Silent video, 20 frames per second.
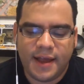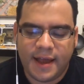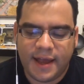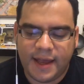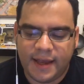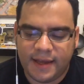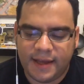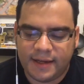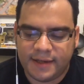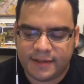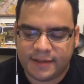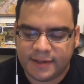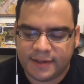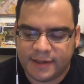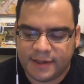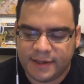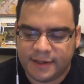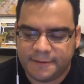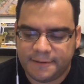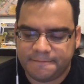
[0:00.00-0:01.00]
And,
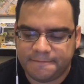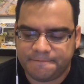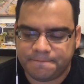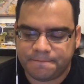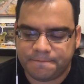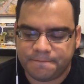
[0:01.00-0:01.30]
oh